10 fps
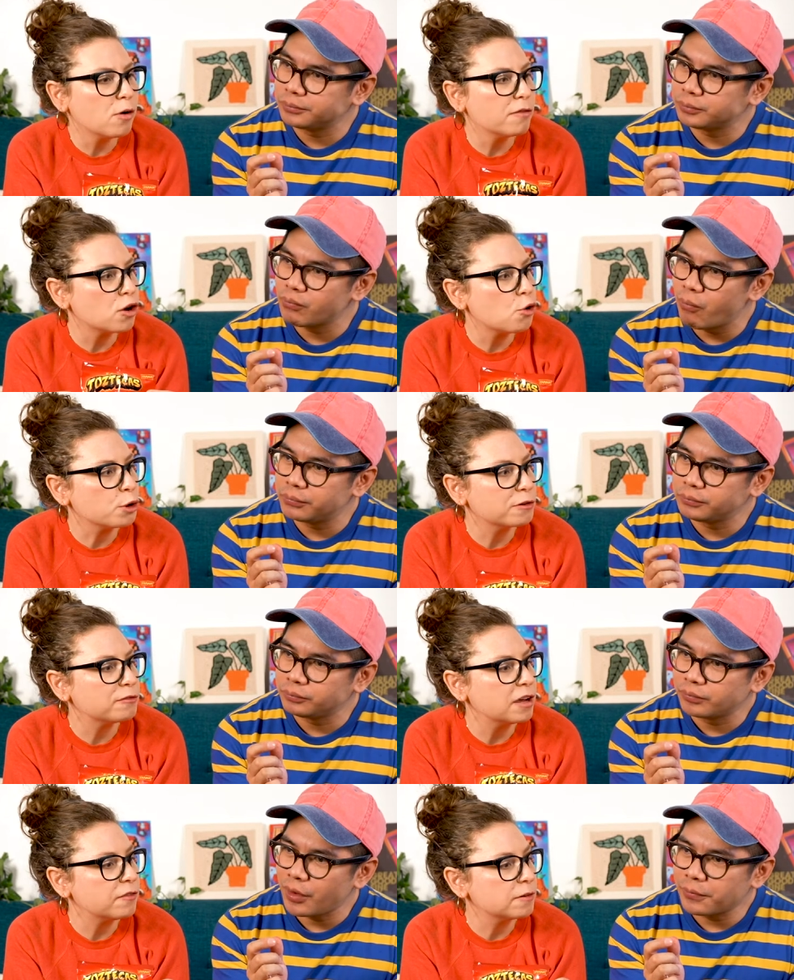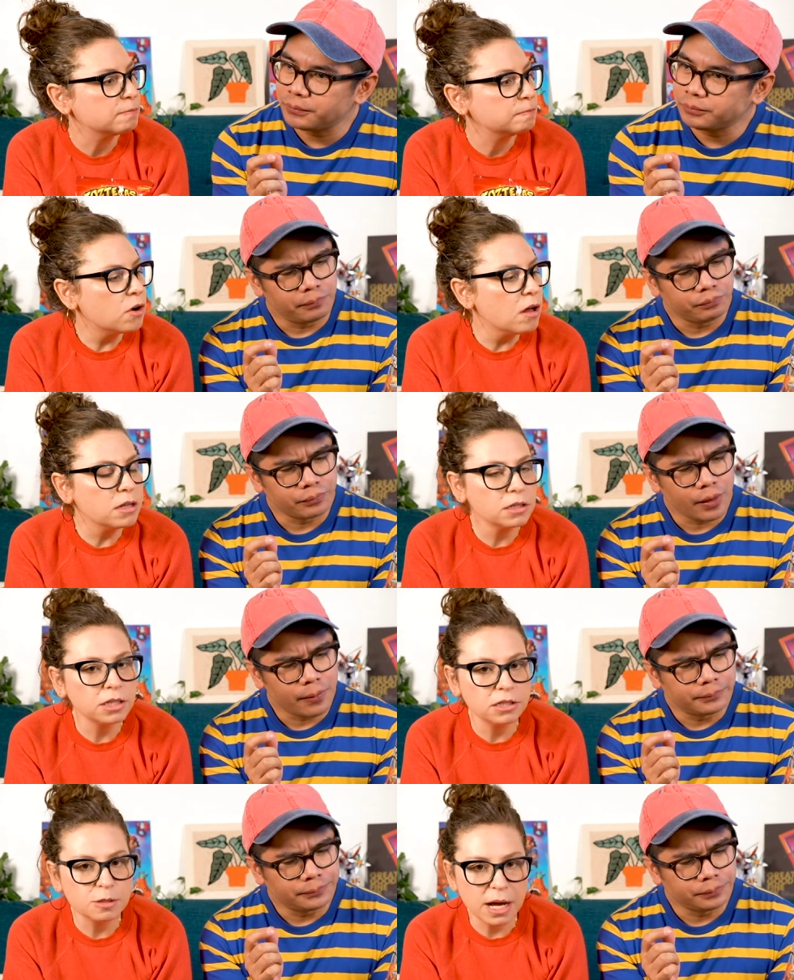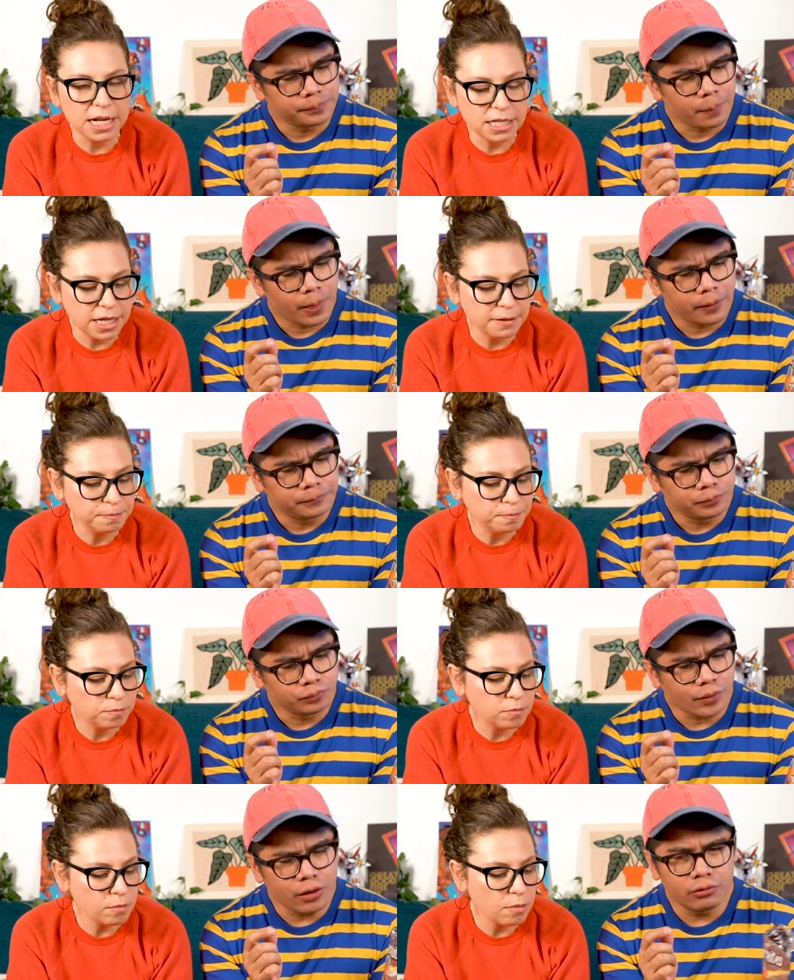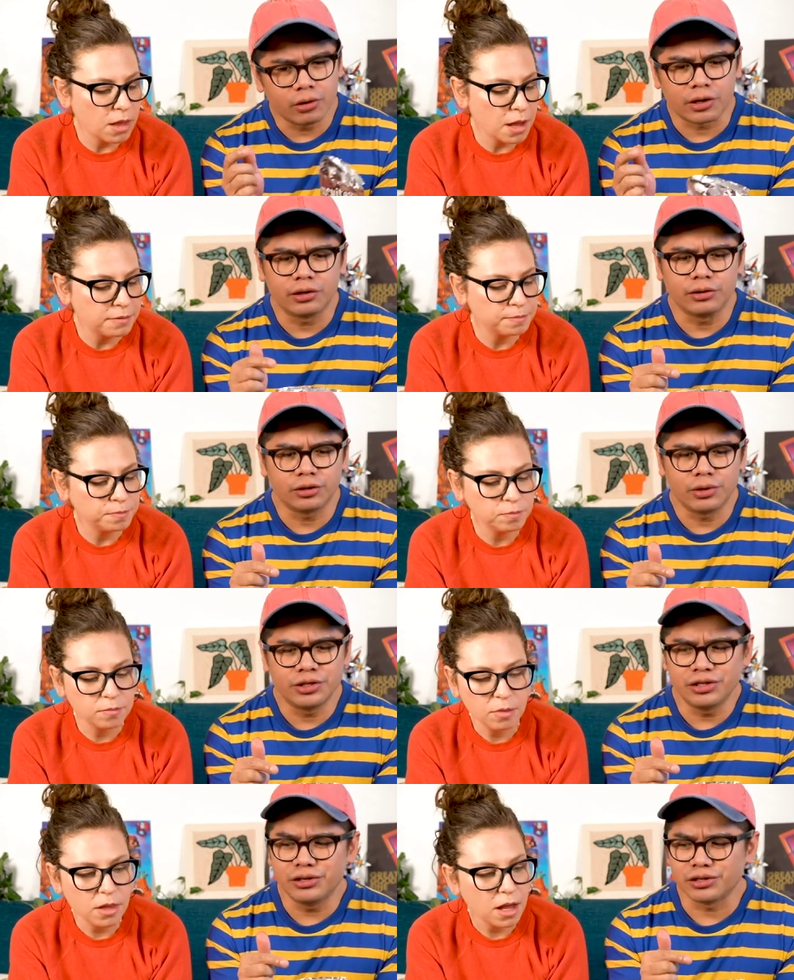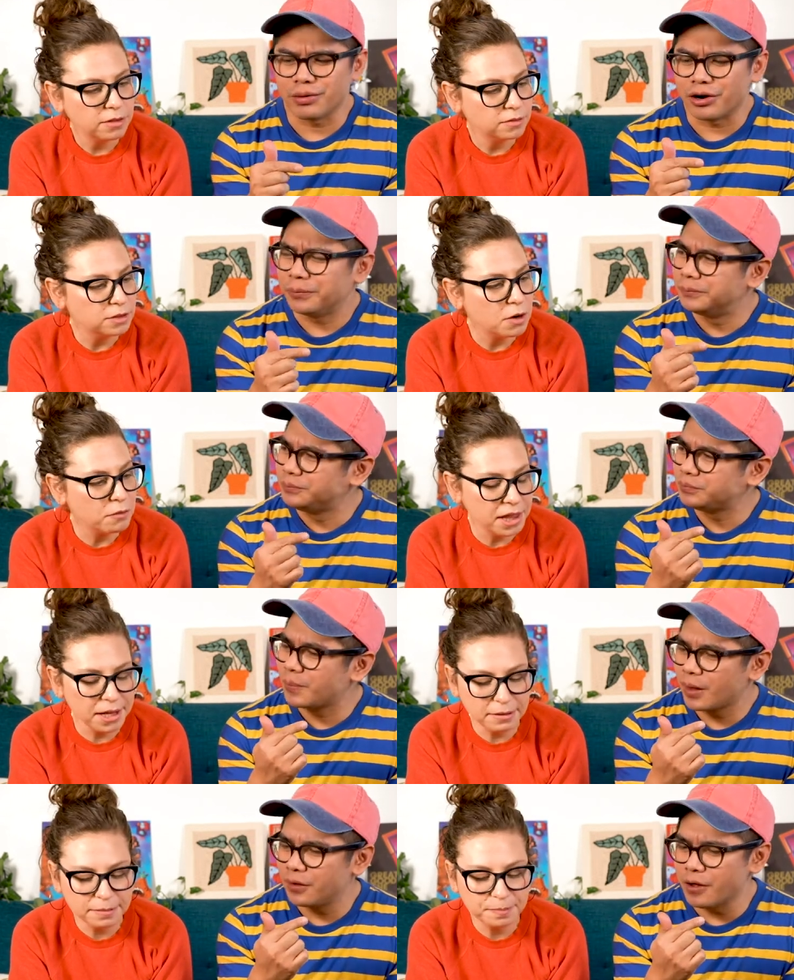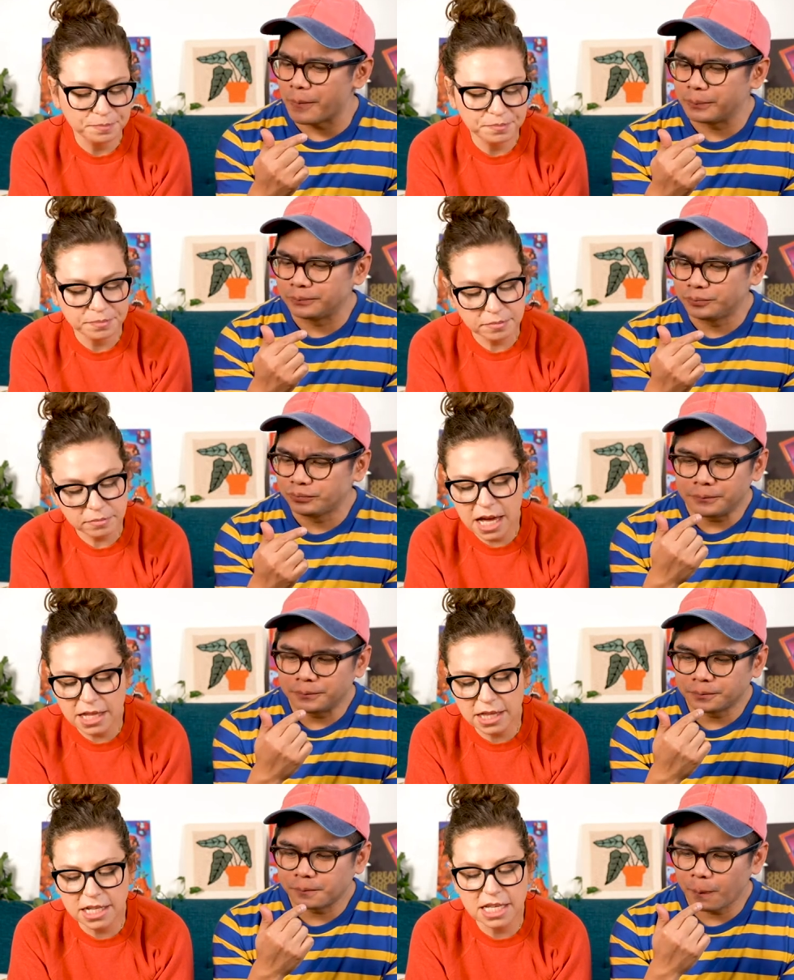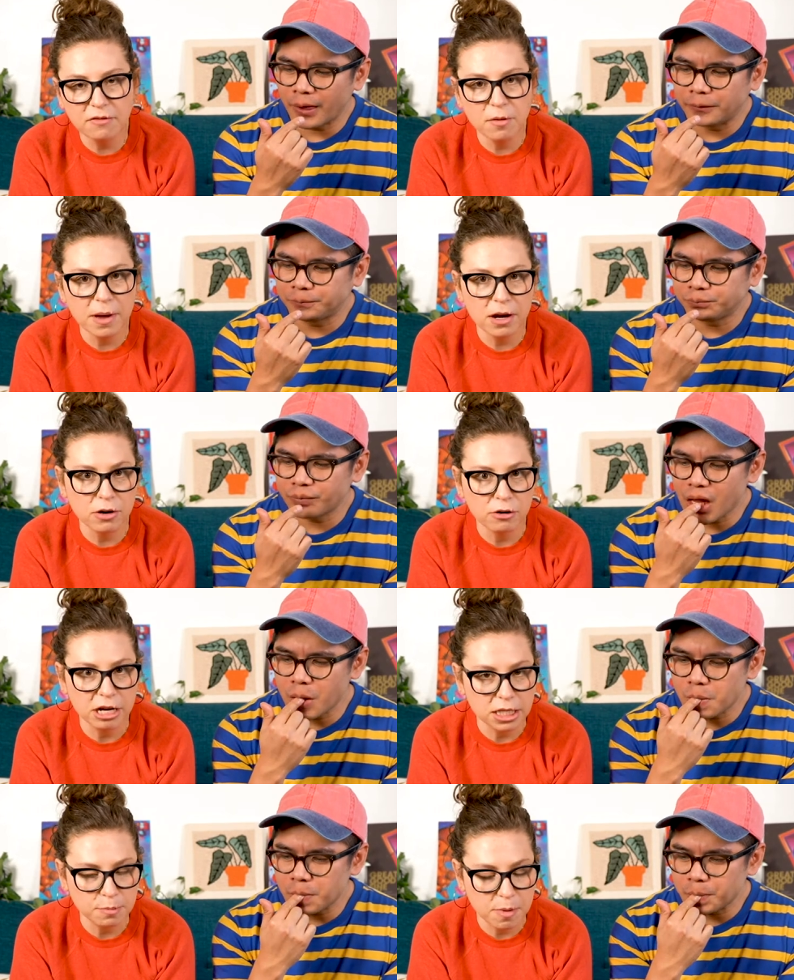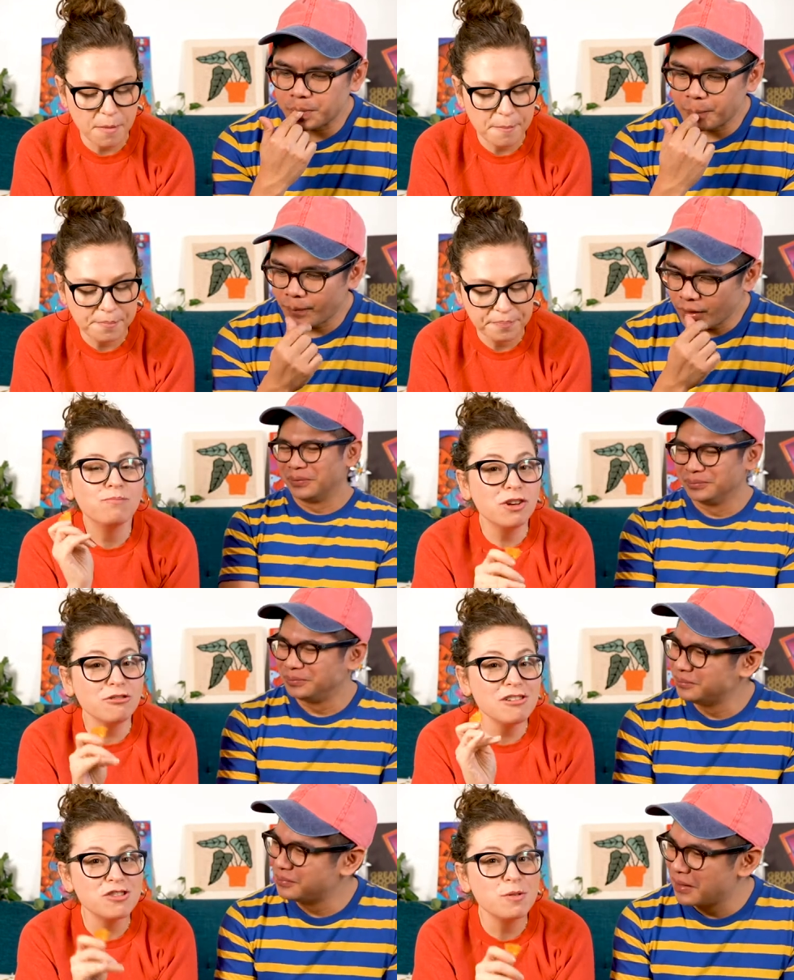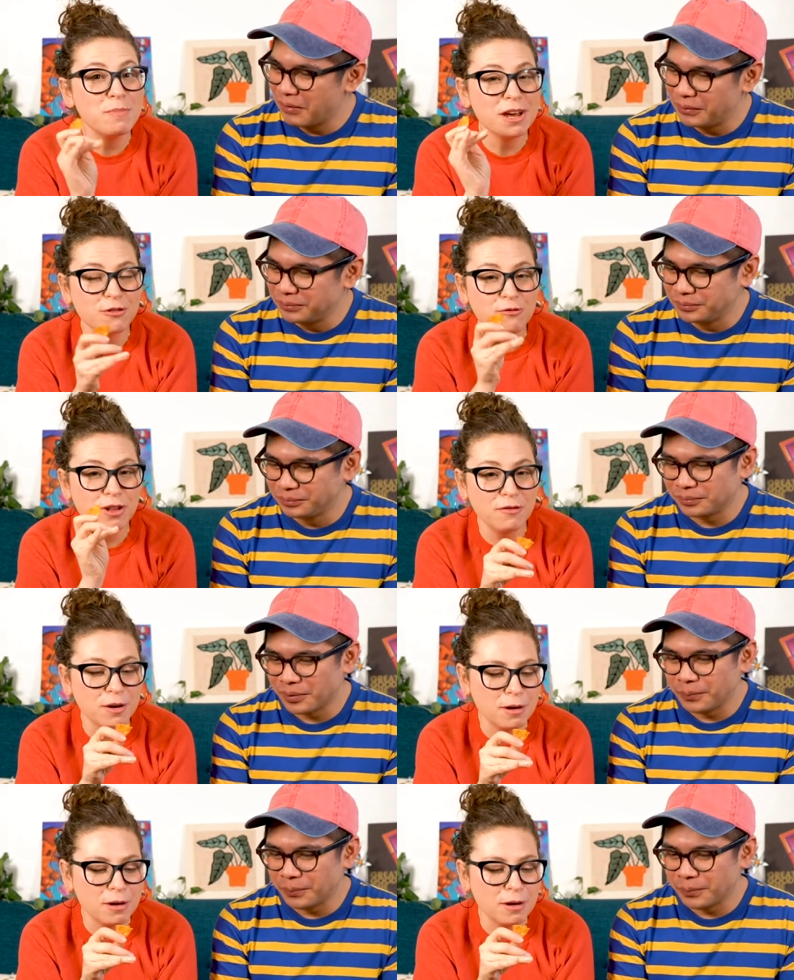Speaker 1: more of a corn flavor. They're all a little spicy.
Speaker 2: I don't know, I kinda like the Ranchitas better.
Speaker 1: Really?
Speaker 2: Yeah.
Speaker 1: I think these have a better crisp. This was the biggest flavor